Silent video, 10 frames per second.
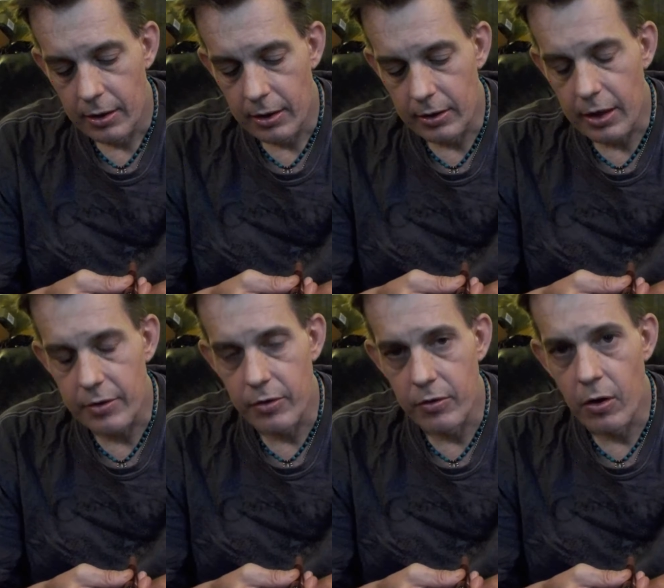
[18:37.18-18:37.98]
letting
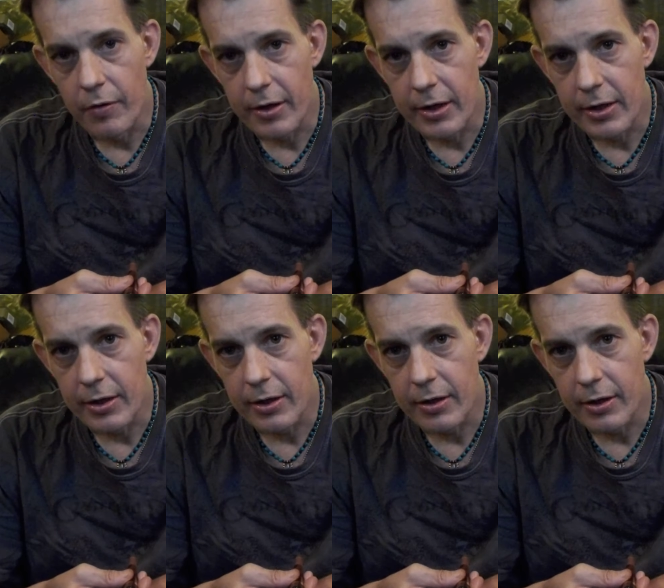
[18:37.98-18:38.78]
you know that
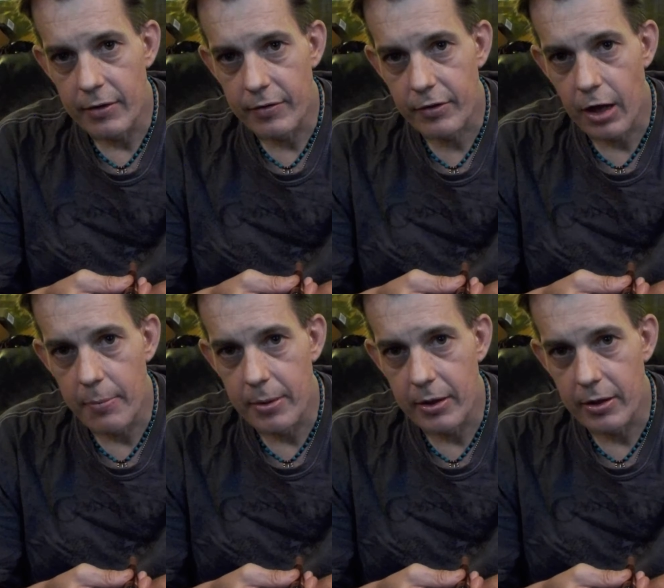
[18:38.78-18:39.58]
it's
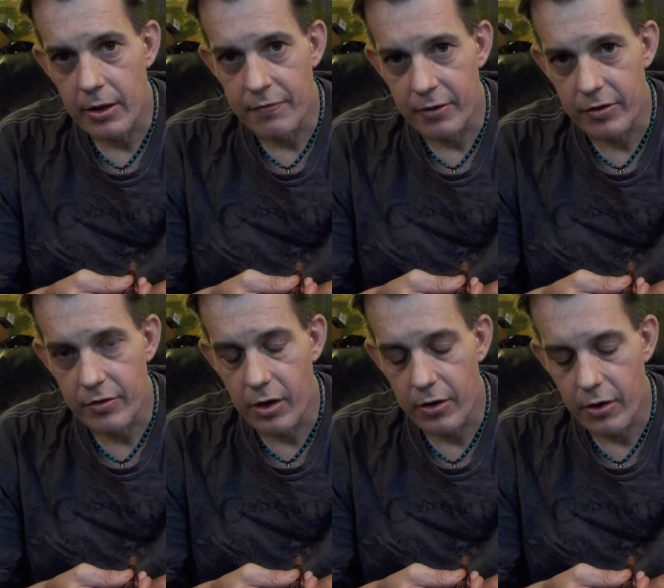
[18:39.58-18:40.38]
coming if it's
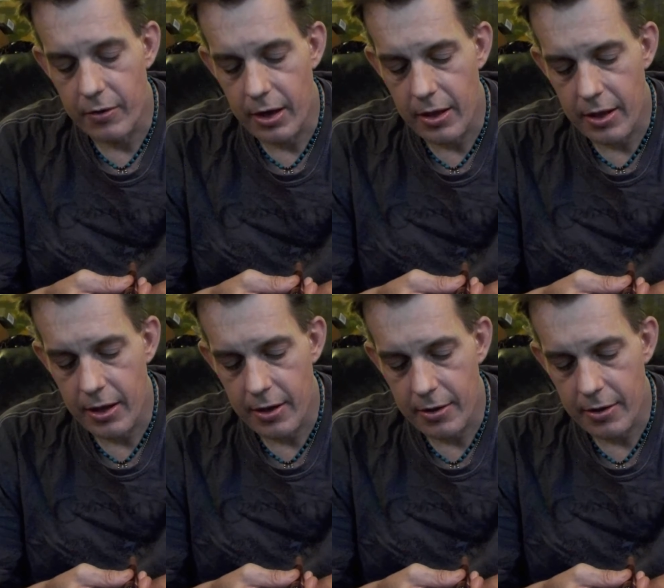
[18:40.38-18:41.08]
not already there.